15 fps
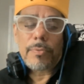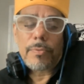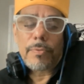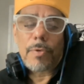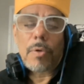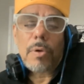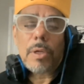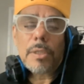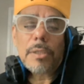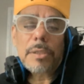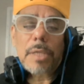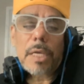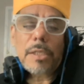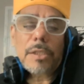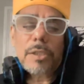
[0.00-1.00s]

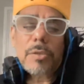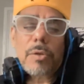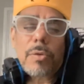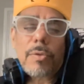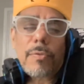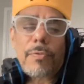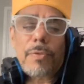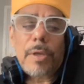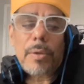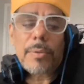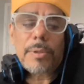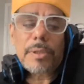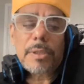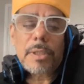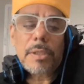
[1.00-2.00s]
vocalization or the
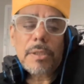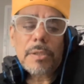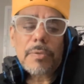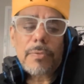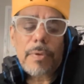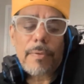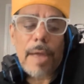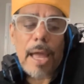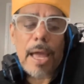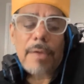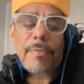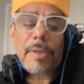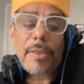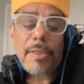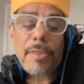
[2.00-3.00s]
frequencies of
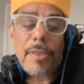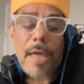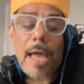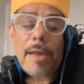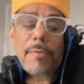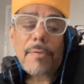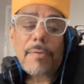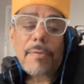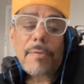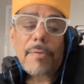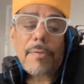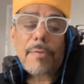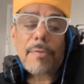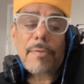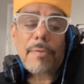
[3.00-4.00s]
having that
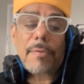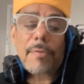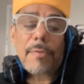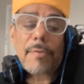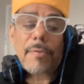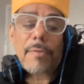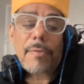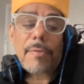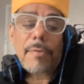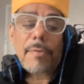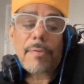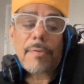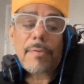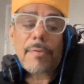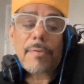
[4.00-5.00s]
frequency, right?
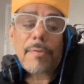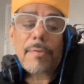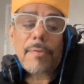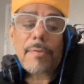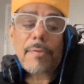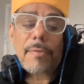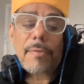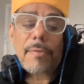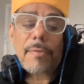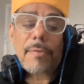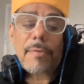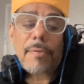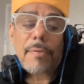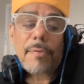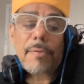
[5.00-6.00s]
What you
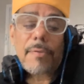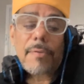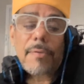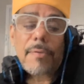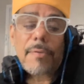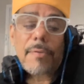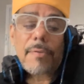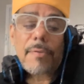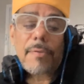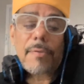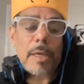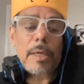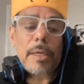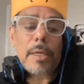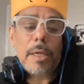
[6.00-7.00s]
want to manifest,
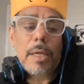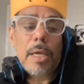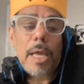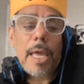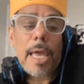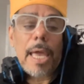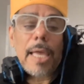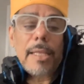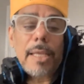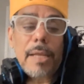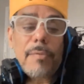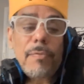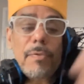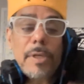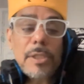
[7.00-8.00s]
right? And
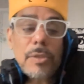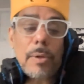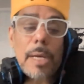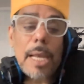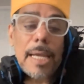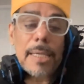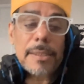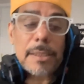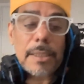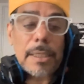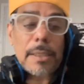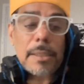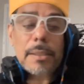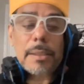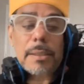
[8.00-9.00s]
then visualizing it,
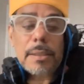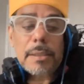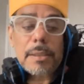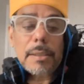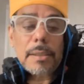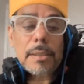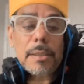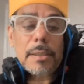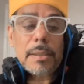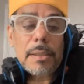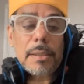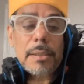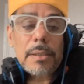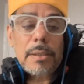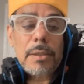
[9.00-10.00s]

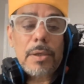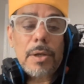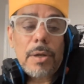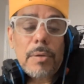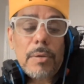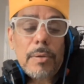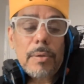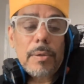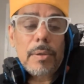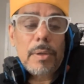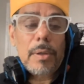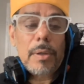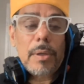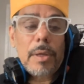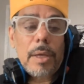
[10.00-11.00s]
you know?
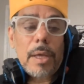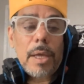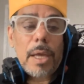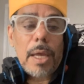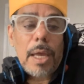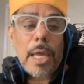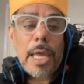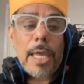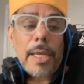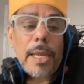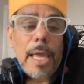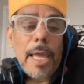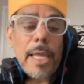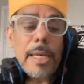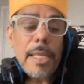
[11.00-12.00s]
In
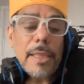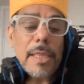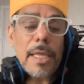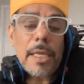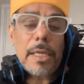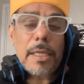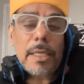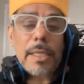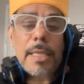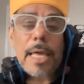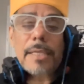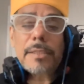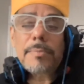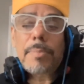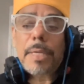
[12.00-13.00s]
anything
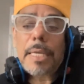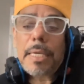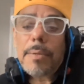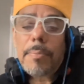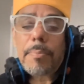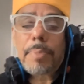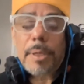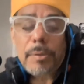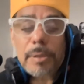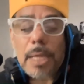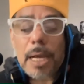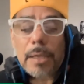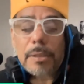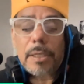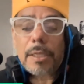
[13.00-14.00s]
that's being built
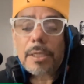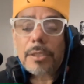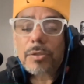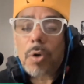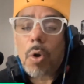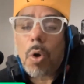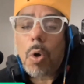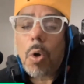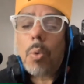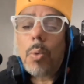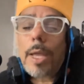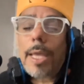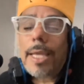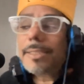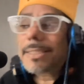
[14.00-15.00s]
out there, there's
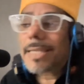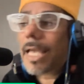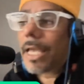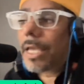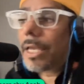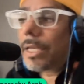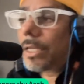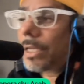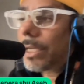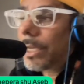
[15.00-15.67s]
always a